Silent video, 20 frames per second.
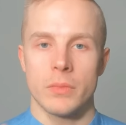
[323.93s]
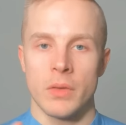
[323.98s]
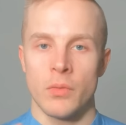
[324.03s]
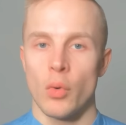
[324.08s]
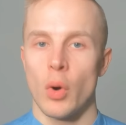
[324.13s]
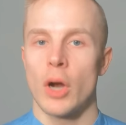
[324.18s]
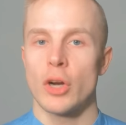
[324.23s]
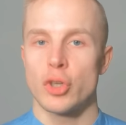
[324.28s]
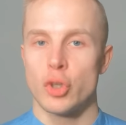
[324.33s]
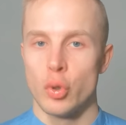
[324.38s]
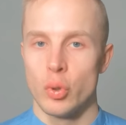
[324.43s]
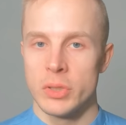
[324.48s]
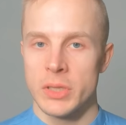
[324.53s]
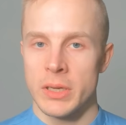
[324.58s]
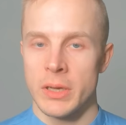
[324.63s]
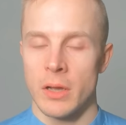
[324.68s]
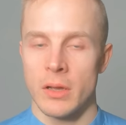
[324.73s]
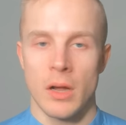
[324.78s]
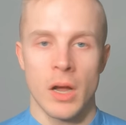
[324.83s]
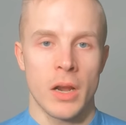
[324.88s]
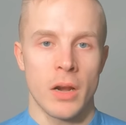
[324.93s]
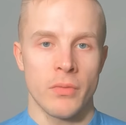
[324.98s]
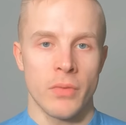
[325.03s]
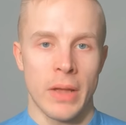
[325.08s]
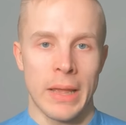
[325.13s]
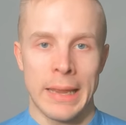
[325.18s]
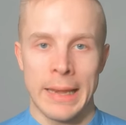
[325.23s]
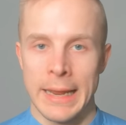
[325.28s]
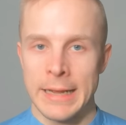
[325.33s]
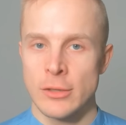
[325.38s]
If you are choosing a kind of
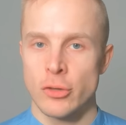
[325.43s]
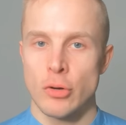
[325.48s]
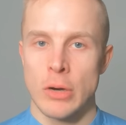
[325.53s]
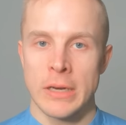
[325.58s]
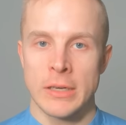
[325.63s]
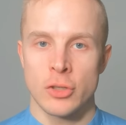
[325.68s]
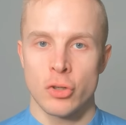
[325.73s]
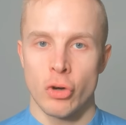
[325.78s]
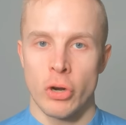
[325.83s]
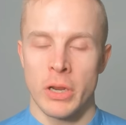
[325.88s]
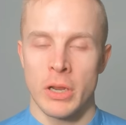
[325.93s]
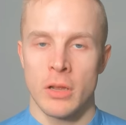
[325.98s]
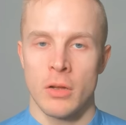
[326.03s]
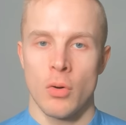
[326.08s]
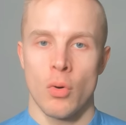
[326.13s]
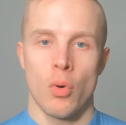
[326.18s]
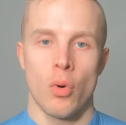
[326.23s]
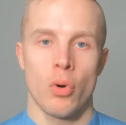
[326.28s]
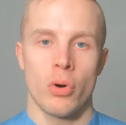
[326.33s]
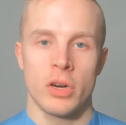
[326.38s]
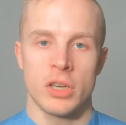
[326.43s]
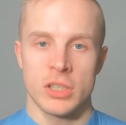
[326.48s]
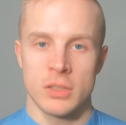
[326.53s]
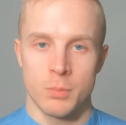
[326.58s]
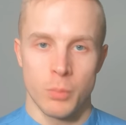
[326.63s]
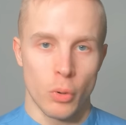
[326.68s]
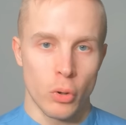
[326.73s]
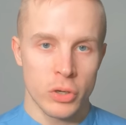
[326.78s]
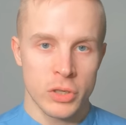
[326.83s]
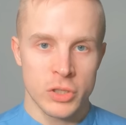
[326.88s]
an electrolyte drink or a
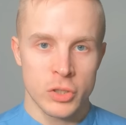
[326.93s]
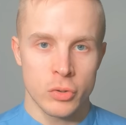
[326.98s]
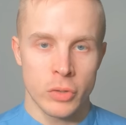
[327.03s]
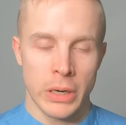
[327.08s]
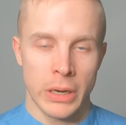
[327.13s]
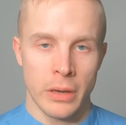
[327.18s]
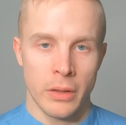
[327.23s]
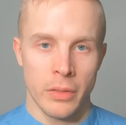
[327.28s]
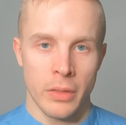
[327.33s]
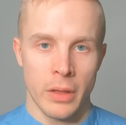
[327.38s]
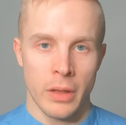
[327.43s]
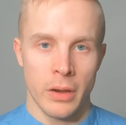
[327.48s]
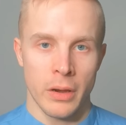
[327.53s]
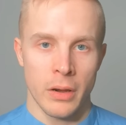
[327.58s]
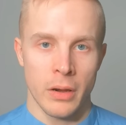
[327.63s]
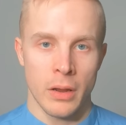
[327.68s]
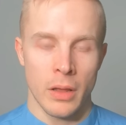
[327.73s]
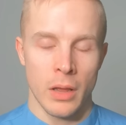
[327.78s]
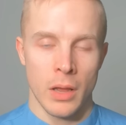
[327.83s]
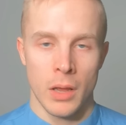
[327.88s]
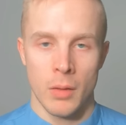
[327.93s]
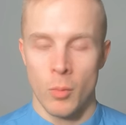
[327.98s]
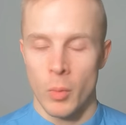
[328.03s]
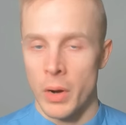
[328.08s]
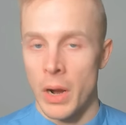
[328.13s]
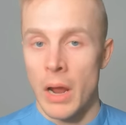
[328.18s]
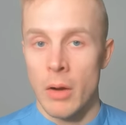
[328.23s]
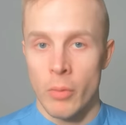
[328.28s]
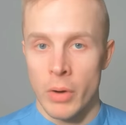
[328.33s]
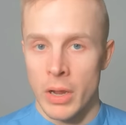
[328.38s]
sports drink, then uh,
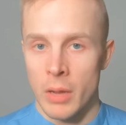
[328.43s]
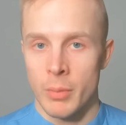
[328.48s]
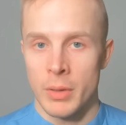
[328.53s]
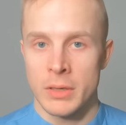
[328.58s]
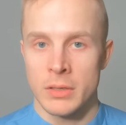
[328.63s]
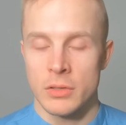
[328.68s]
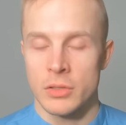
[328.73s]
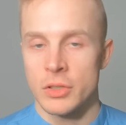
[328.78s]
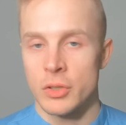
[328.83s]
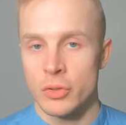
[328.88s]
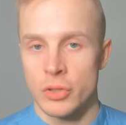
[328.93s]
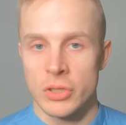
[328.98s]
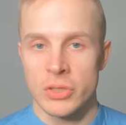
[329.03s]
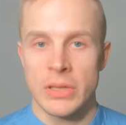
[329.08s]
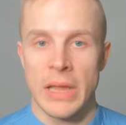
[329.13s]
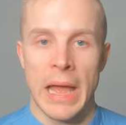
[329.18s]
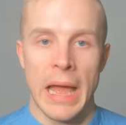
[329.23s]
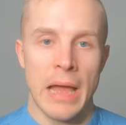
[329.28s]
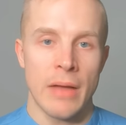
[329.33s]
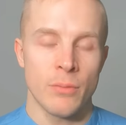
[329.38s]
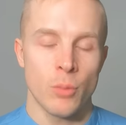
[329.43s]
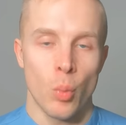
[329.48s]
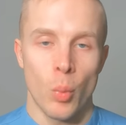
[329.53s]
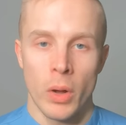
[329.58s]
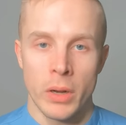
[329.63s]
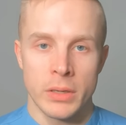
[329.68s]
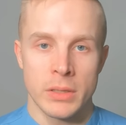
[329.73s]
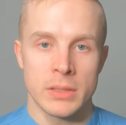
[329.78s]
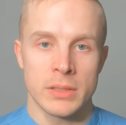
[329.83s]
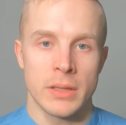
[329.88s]
what I recommend is to just have
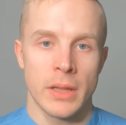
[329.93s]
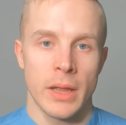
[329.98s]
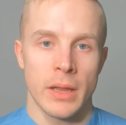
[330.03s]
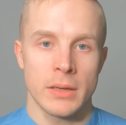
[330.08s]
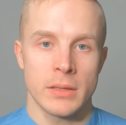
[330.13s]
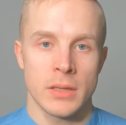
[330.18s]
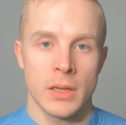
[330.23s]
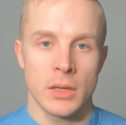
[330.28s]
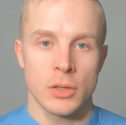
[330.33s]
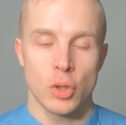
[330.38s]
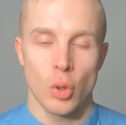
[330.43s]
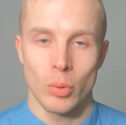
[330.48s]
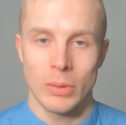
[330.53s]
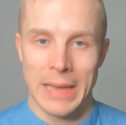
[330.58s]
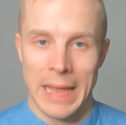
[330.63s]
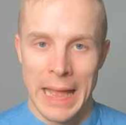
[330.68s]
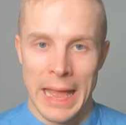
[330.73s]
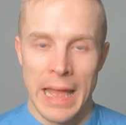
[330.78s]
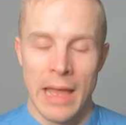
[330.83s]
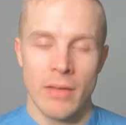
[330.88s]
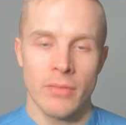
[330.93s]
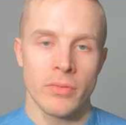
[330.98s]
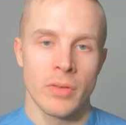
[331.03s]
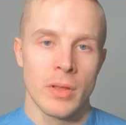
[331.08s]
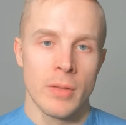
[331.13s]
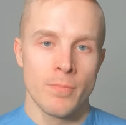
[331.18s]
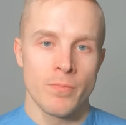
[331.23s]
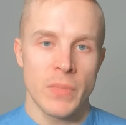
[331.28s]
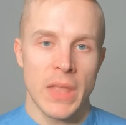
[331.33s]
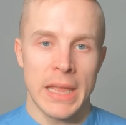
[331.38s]
ones that uh, don't have
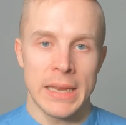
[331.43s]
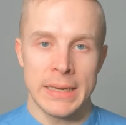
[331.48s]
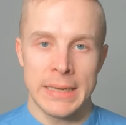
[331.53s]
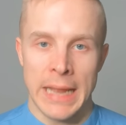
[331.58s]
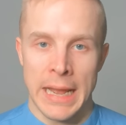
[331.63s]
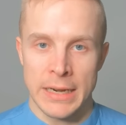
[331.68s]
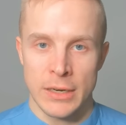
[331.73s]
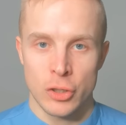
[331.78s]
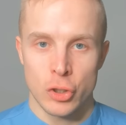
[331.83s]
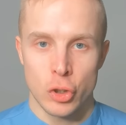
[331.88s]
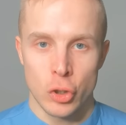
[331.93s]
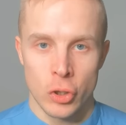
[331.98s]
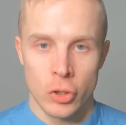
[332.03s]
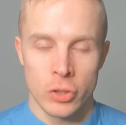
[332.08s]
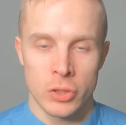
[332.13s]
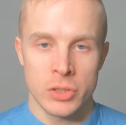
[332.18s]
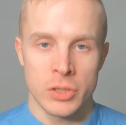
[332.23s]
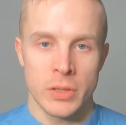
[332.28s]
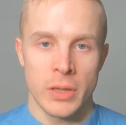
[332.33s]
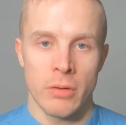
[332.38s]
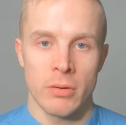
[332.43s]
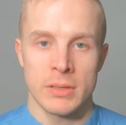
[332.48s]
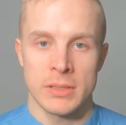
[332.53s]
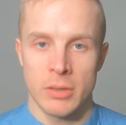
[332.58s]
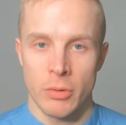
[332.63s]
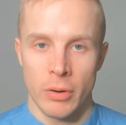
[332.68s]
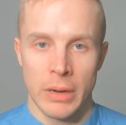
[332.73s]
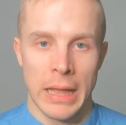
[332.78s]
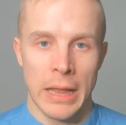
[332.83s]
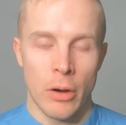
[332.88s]
any added sugars, there are
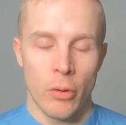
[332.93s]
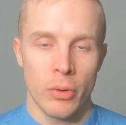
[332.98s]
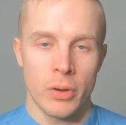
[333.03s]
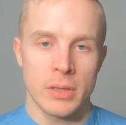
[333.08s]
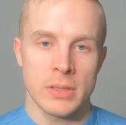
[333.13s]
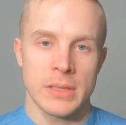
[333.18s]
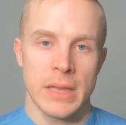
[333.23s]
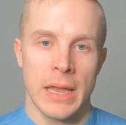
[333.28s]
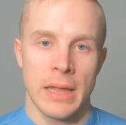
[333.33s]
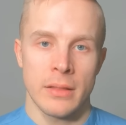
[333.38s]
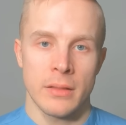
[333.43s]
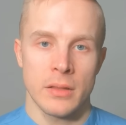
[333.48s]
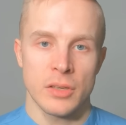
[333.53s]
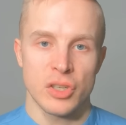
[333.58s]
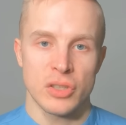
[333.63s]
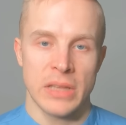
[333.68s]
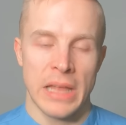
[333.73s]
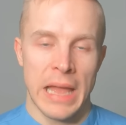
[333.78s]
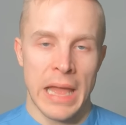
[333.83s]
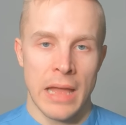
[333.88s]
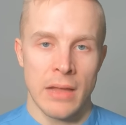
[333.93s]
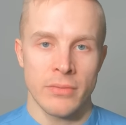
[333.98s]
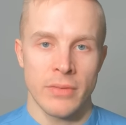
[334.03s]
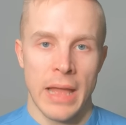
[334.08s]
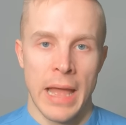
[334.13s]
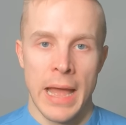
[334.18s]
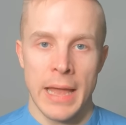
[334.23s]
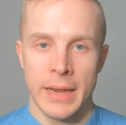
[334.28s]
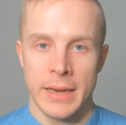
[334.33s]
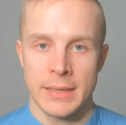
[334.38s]
zero calories, and they just have
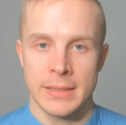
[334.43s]
added